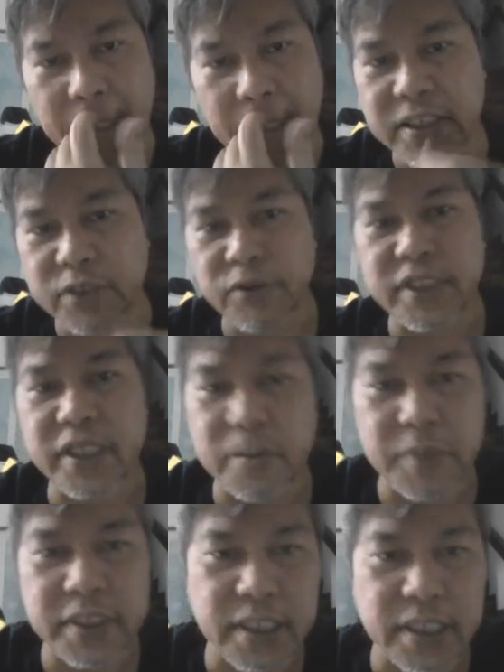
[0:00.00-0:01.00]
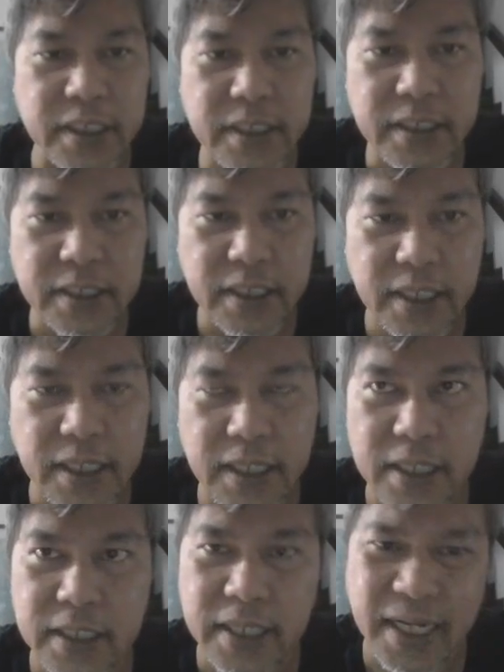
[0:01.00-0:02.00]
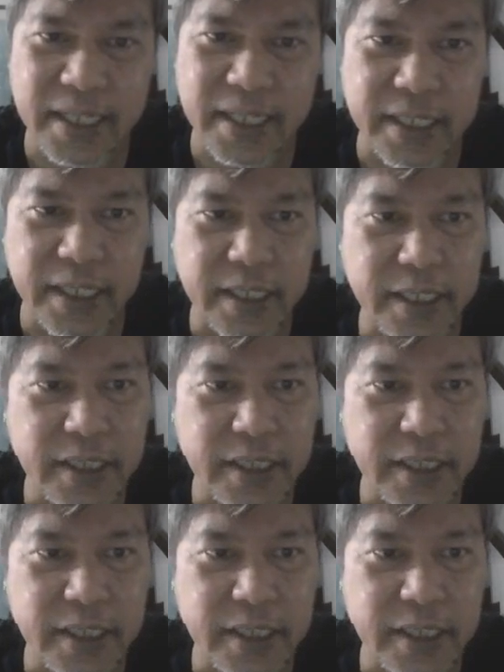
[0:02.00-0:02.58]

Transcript: Security Commission guideline thing.